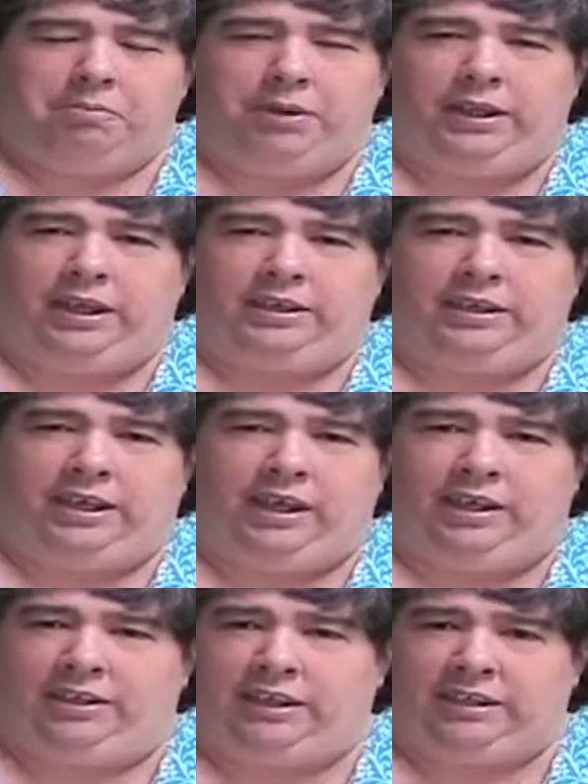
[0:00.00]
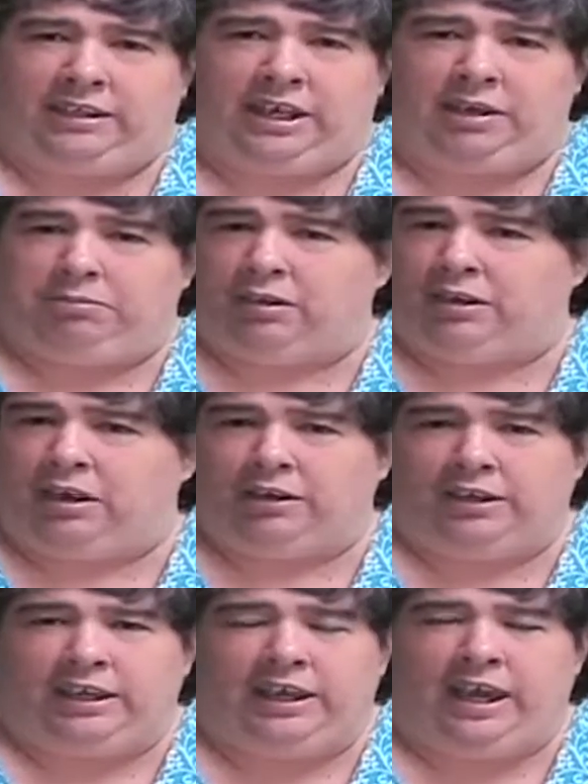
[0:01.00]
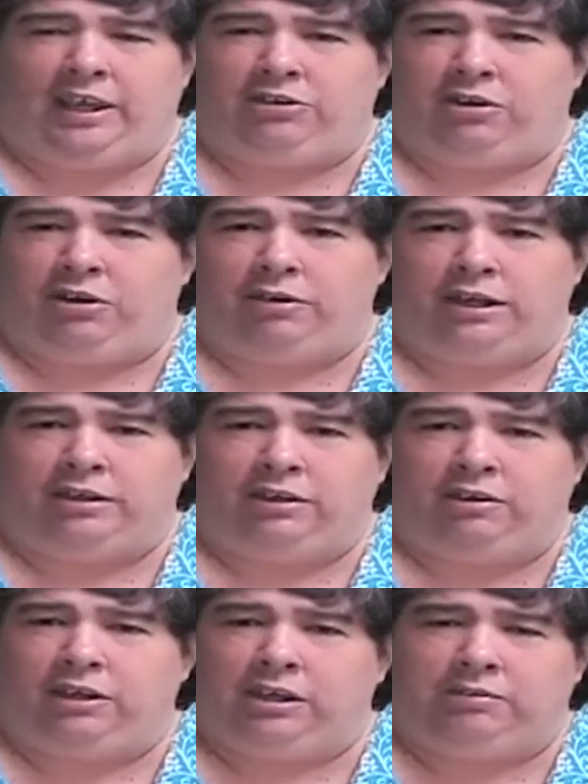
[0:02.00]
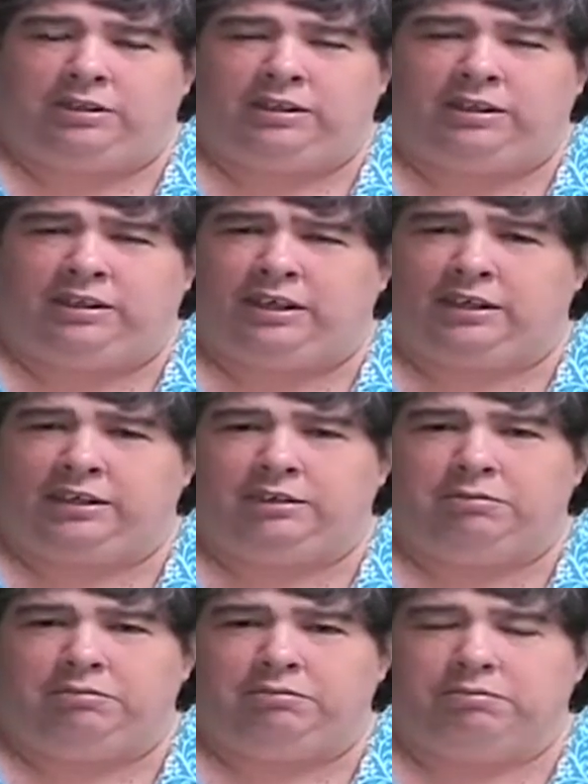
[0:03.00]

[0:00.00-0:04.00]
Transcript: but until this came along, he had no idea he was this sick.